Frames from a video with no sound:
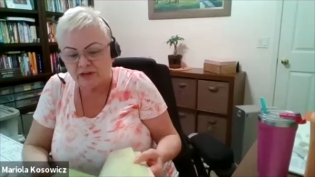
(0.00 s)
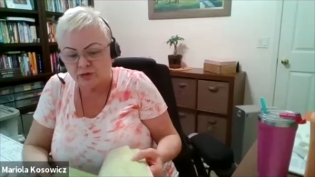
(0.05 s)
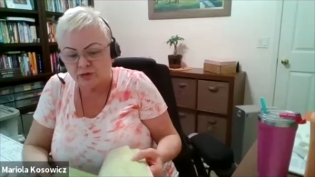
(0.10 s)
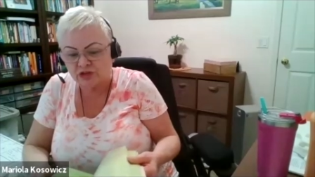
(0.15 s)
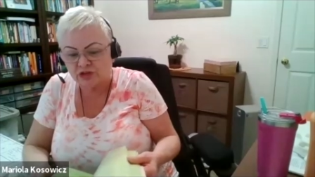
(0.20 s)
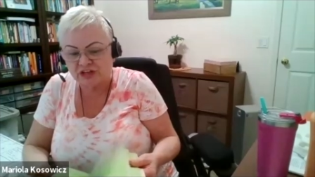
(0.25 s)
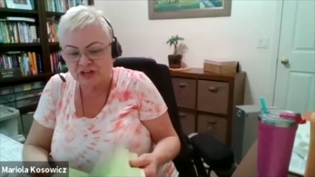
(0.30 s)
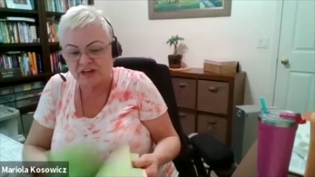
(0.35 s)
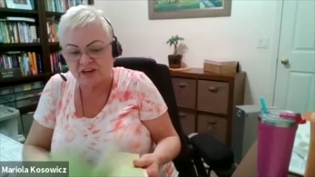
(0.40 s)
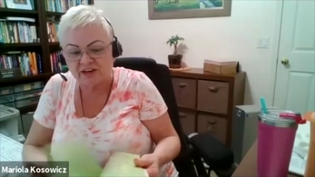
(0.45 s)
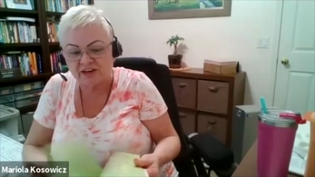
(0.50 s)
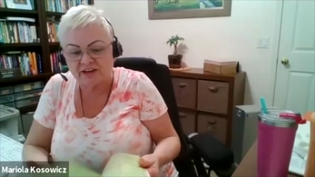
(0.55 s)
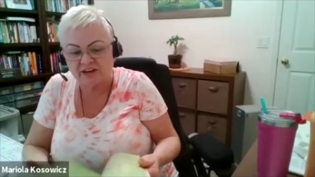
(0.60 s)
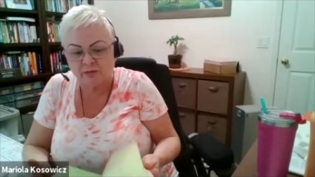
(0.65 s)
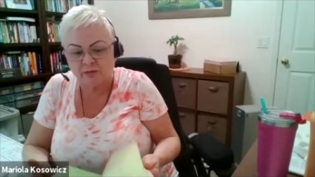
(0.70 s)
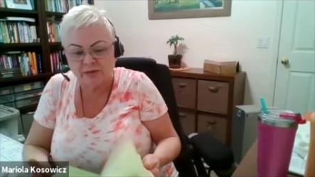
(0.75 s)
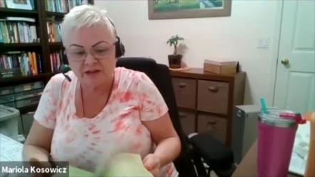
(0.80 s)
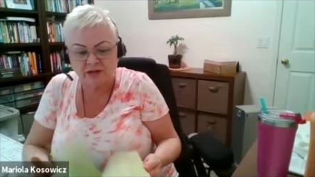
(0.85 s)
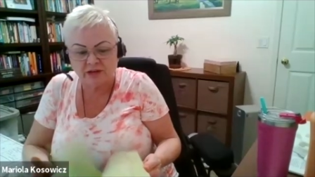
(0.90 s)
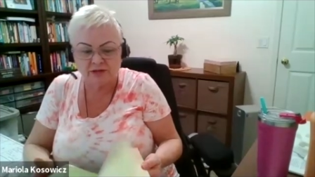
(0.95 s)
to share a little
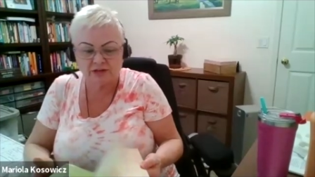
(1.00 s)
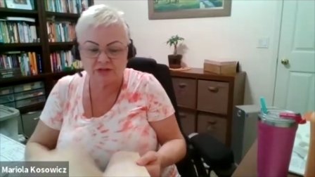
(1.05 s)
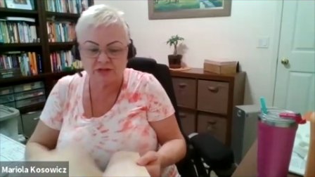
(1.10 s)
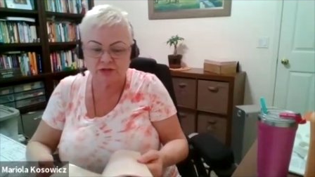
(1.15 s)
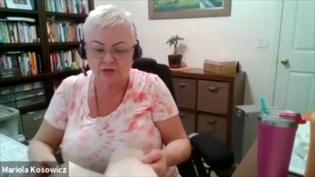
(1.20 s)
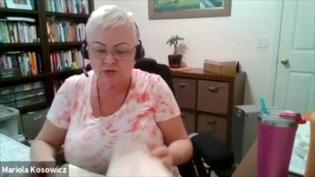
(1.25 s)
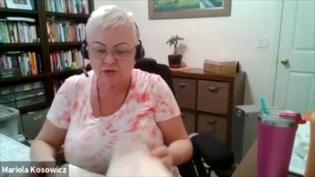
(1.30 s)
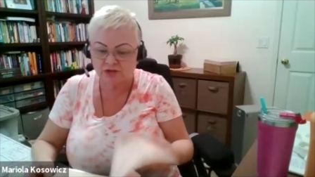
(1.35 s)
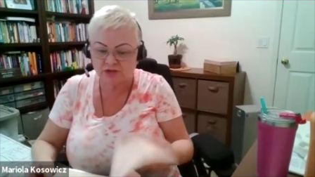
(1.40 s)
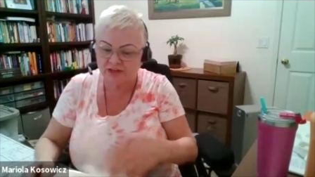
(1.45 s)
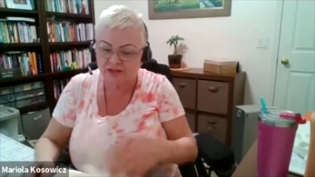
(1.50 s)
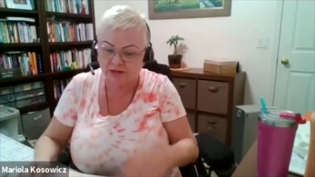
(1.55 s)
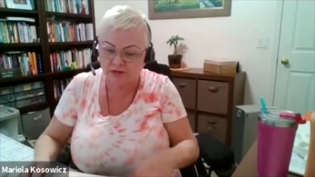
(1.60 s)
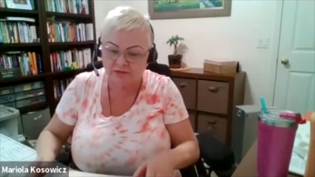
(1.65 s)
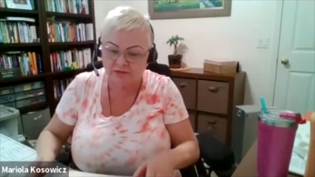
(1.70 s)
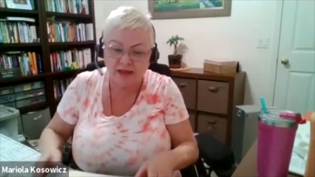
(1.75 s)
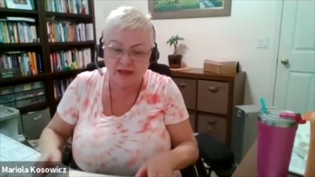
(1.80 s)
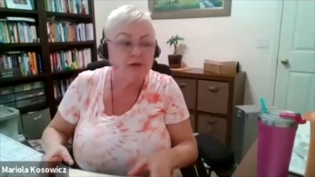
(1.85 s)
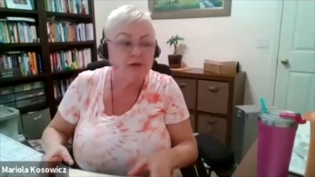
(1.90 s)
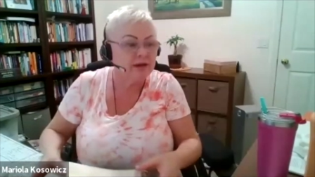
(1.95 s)
bit. You see,
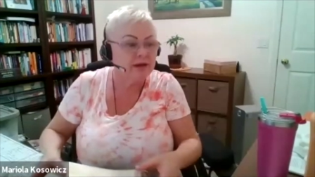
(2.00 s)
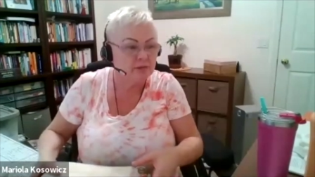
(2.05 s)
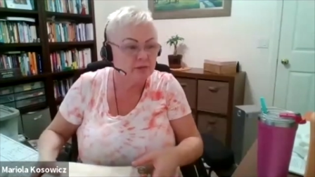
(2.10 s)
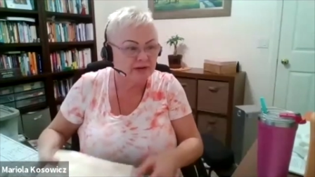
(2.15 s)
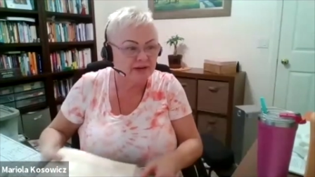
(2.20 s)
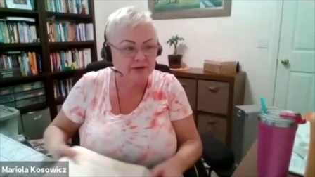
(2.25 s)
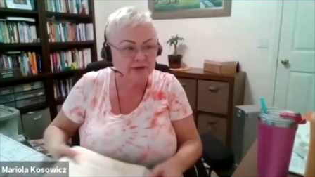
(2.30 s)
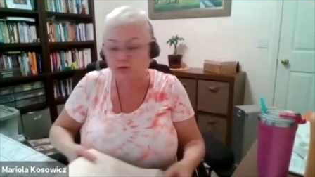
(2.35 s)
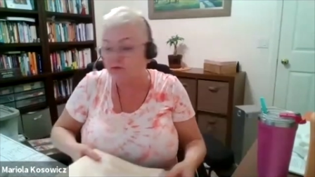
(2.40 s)
now I wanted to